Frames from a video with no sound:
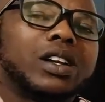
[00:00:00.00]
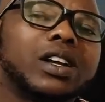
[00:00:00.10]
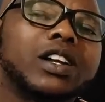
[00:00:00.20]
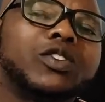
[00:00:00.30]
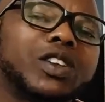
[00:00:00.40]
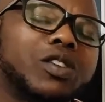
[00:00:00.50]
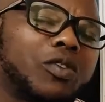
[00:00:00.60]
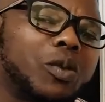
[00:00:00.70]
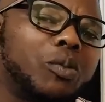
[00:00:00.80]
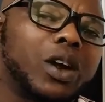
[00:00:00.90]
Get rid
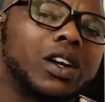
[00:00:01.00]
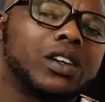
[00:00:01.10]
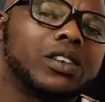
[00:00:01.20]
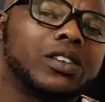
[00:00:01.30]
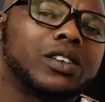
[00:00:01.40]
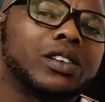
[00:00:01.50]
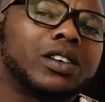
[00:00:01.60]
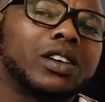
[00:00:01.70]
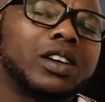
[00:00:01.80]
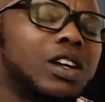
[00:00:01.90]
of the brackets.
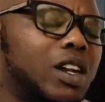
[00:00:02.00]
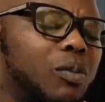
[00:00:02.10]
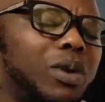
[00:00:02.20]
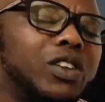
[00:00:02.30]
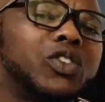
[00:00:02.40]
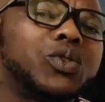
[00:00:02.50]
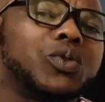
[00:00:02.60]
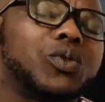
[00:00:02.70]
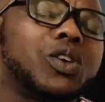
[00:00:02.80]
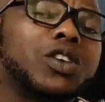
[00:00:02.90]
Number
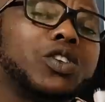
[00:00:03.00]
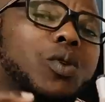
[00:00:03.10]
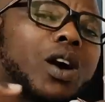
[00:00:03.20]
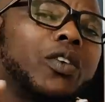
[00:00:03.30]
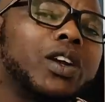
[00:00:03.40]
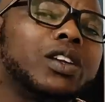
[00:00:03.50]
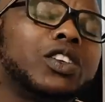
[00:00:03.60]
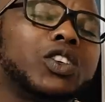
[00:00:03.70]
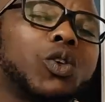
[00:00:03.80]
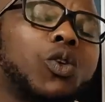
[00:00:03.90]
2, you
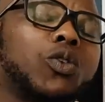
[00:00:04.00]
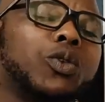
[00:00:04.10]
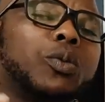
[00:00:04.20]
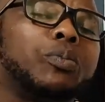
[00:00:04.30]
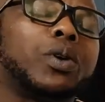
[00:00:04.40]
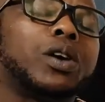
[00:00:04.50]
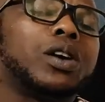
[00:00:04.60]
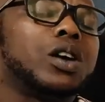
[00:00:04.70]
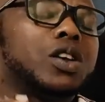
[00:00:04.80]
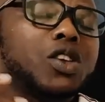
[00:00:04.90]
arrange or group
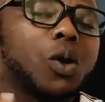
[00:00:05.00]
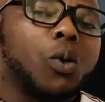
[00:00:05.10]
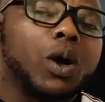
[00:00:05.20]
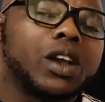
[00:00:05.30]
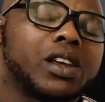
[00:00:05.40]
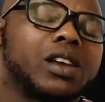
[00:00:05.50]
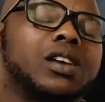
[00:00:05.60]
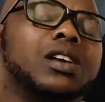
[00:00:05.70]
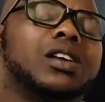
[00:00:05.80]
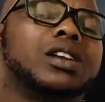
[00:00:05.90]
your work.
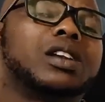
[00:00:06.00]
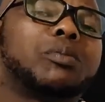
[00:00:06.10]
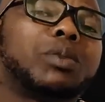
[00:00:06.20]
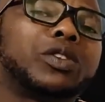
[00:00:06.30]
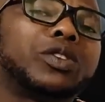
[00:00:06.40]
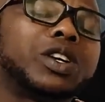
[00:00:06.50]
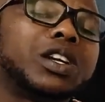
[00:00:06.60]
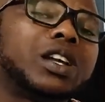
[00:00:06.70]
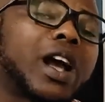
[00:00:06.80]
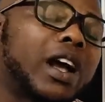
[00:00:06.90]
Number
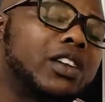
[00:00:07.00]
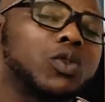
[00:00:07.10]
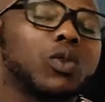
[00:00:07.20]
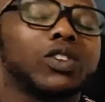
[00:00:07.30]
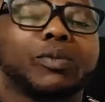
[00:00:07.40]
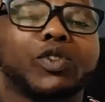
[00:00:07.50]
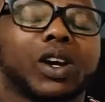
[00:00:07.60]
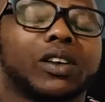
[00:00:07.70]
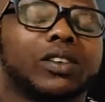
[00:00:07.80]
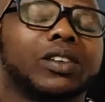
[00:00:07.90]
3, add or
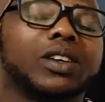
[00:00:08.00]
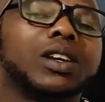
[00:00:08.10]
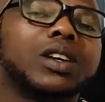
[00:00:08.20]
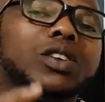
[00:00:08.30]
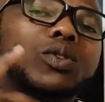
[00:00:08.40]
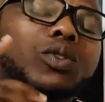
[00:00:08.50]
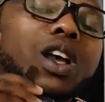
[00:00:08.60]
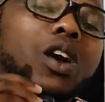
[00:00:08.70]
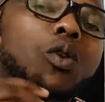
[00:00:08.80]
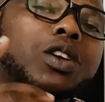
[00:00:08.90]
subtract. So
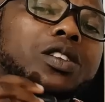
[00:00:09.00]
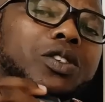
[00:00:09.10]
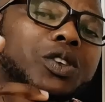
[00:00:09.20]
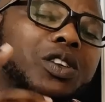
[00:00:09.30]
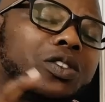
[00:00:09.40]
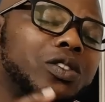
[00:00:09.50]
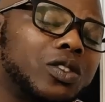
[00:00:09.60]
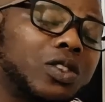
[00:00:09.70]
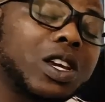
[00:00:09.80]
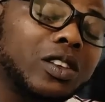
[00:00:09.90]
there are only 3
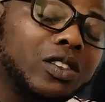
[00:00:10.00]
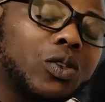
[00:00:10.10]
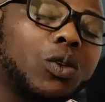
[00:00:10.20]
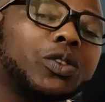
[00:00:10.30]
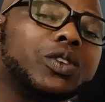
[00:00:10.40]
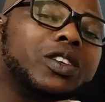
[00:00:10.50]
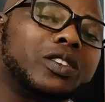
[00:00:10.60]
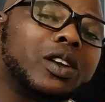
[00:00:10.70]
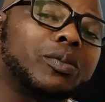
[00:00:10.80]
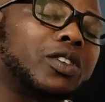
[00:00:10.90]
things or 3
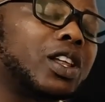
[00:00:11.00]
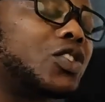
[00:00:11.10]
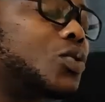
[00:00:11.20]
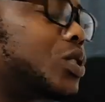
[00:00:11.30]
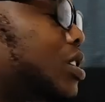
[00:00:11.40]
steps that you